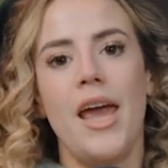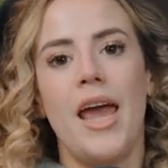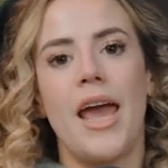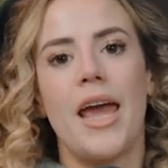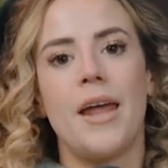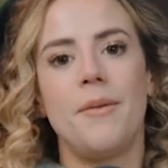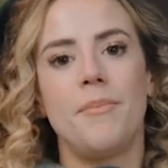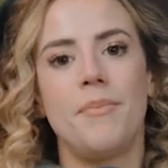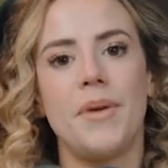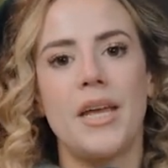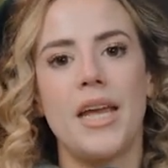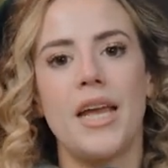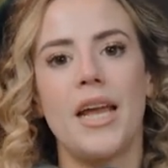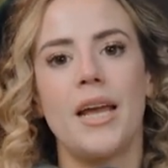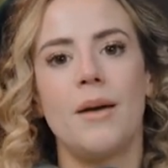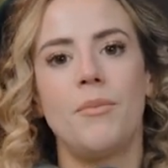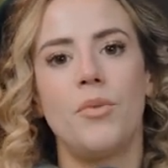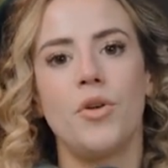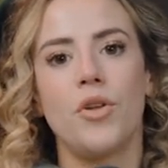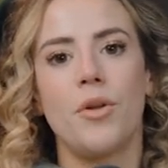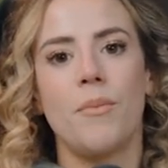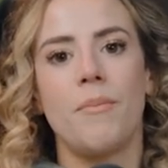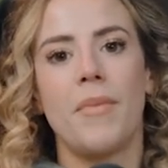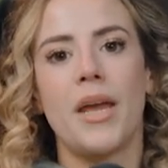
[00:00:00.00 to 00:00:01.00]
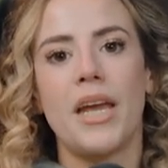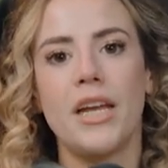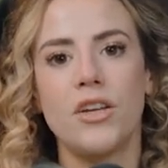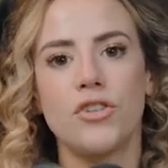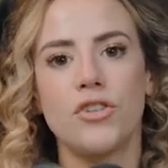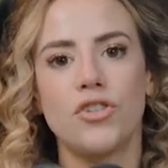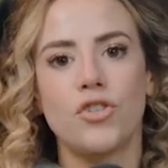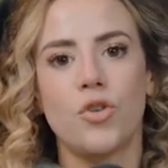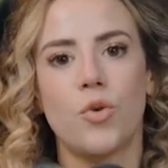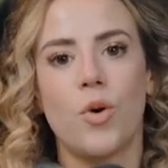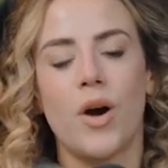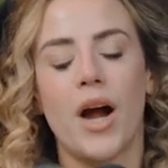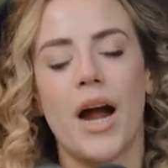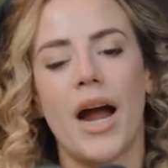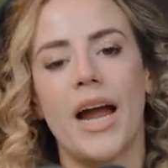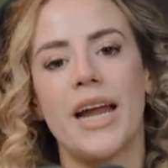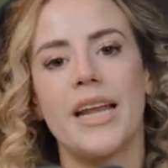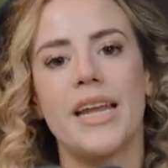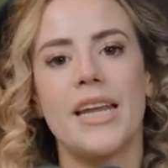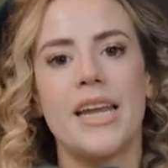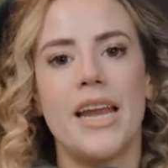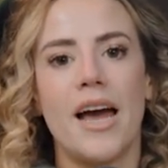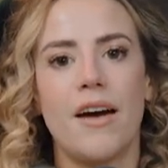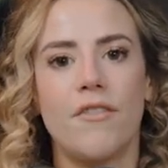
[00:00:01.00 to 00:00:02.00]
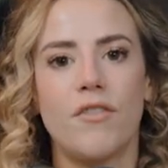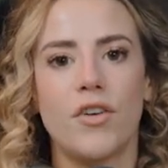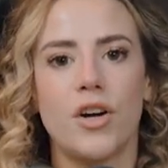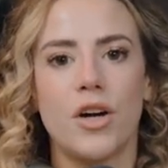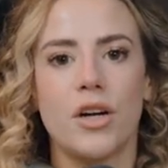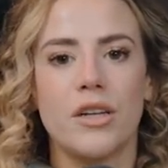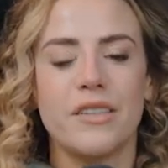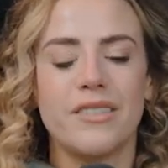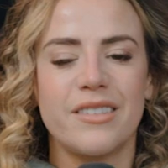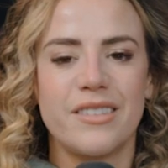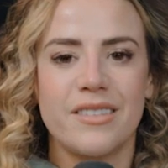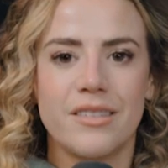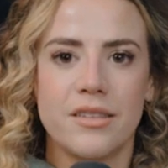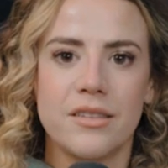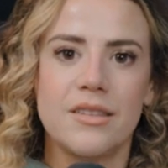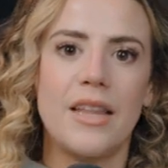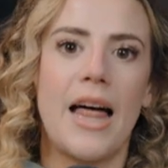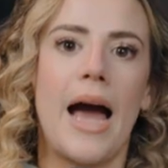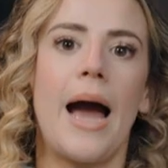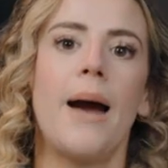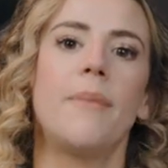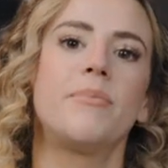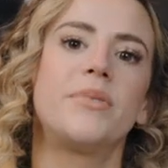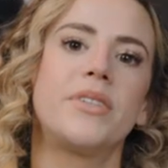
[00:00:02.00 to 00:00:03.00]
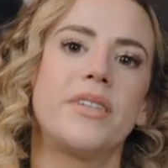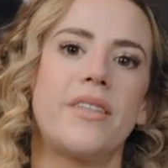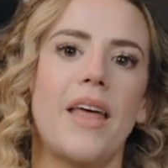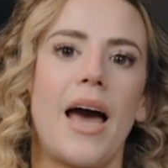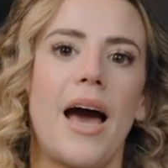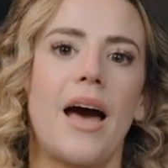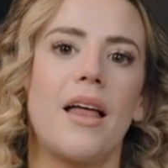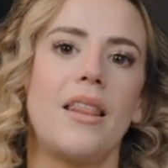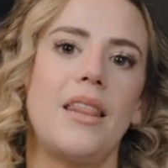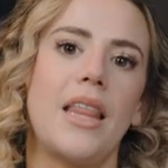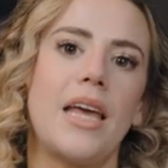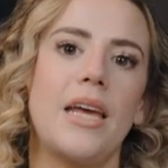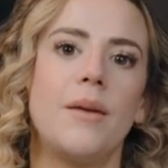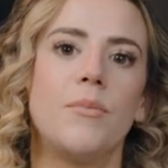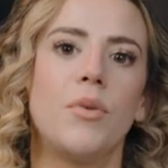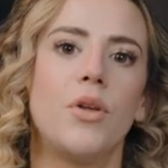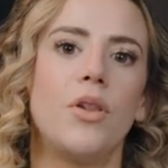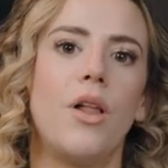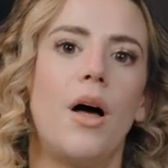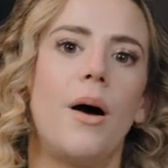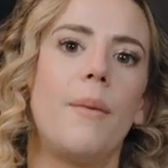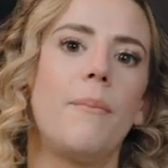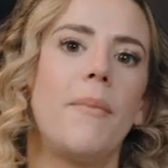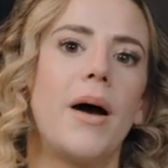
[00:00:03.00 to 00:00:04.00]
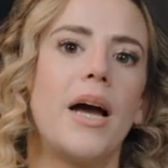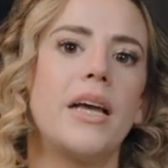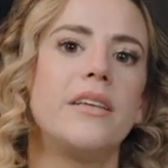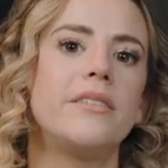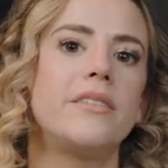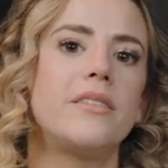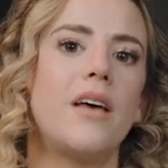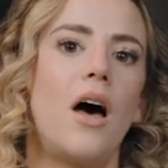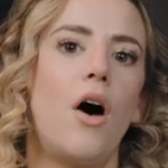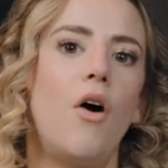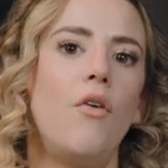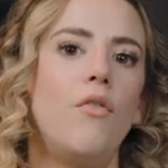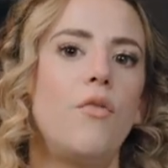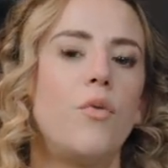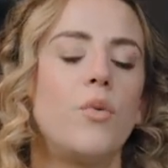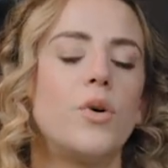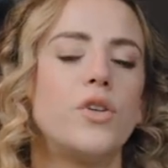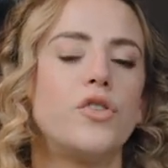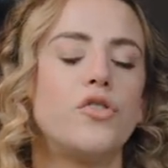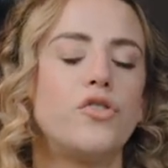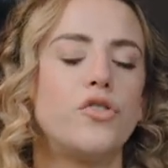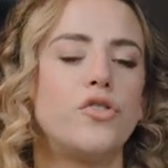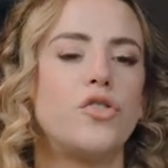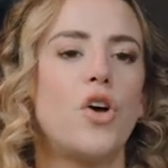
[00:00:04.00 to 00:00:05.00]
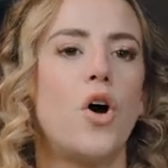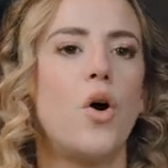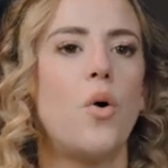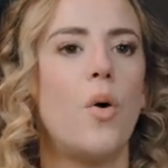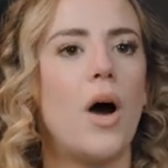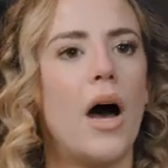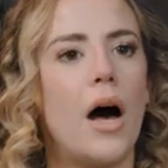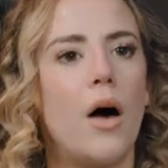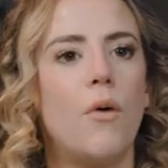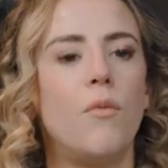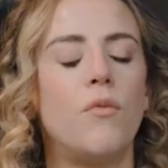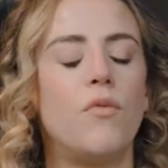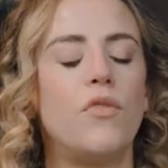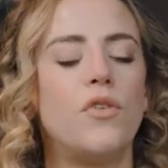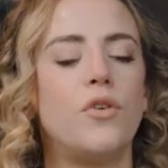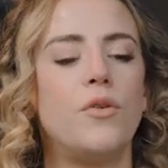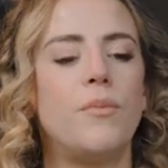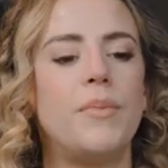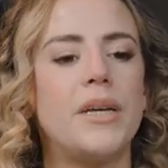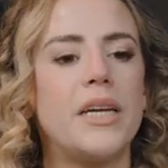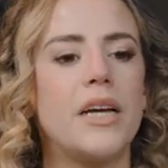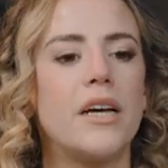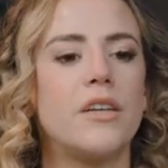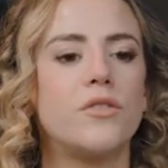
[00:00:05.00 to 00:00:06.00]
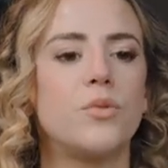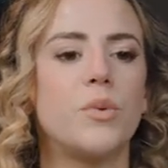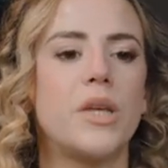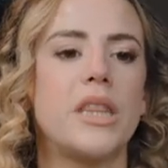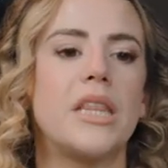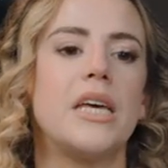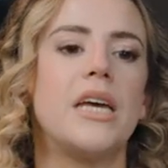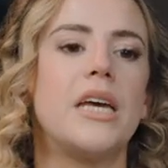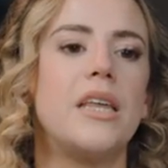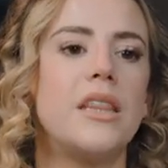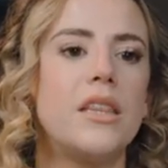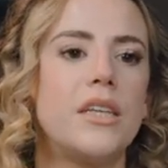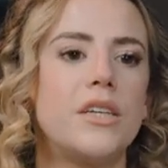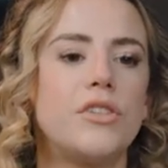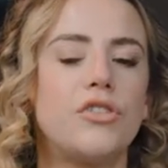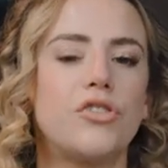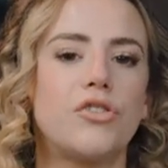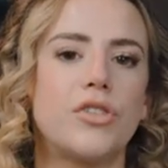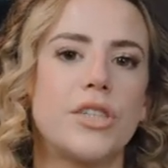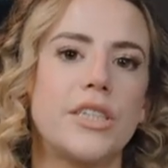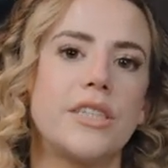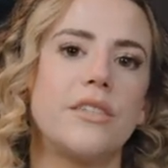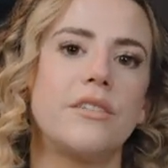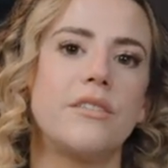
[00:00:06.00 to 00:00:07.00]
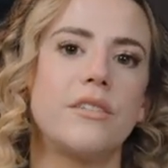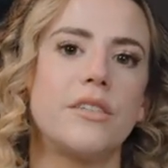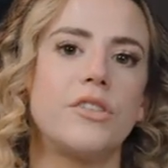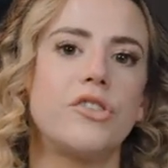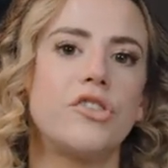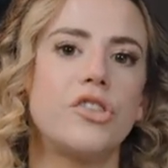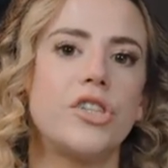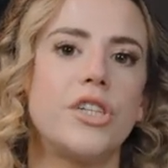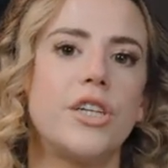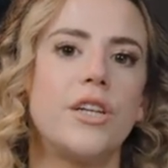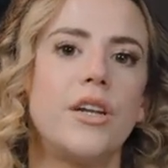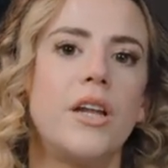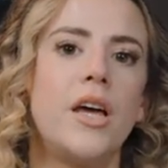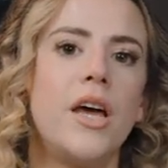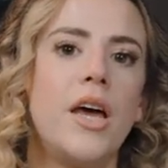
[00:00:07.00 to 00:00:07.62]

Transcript: And being able to make sure I never slapped that label on myself was so helpful, because within this transition,